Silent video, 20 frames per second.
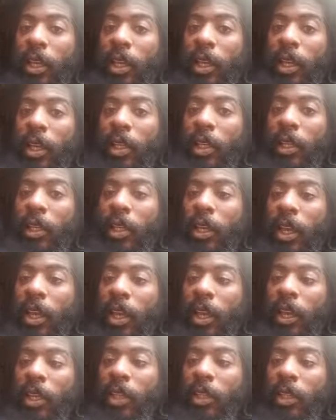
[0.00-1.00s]
and
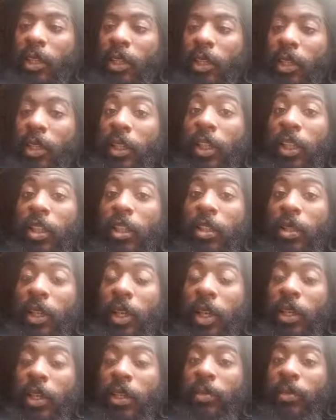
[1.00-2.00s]
not get your
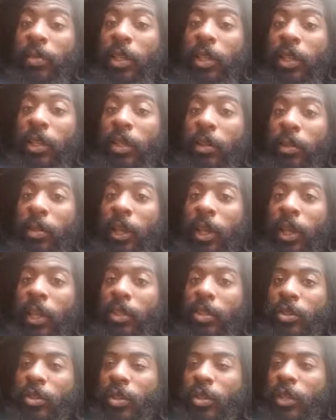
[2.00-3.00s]
ass beat in the back
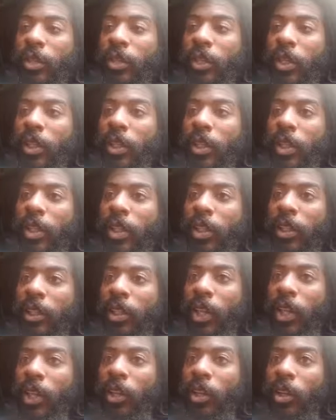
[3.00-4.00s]
streets.
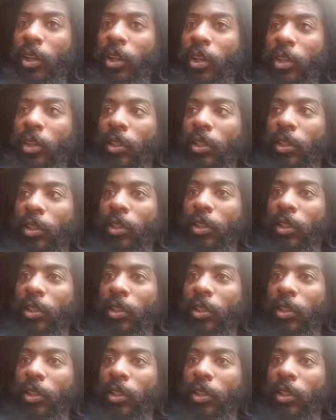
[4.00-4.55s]
They learn